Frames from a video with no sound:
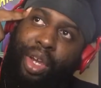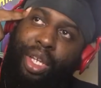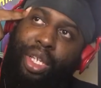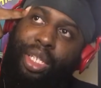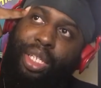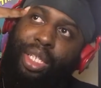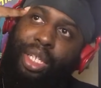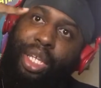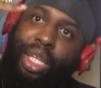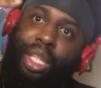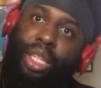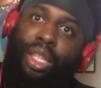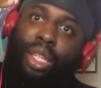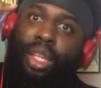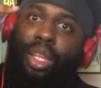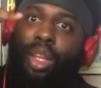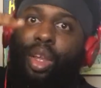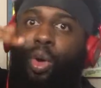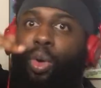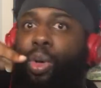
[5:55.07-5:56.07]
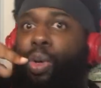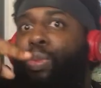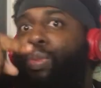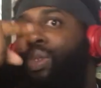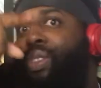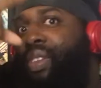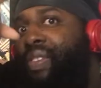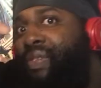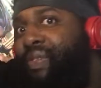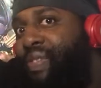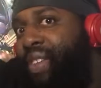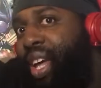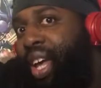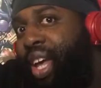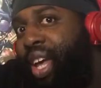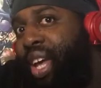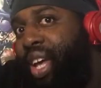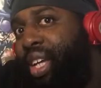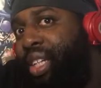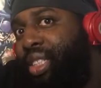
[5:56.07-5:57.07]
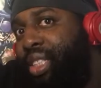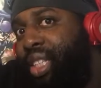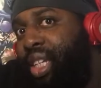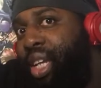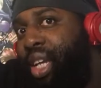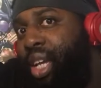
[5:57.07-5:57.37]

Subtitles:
He just needed to know it was the Flash.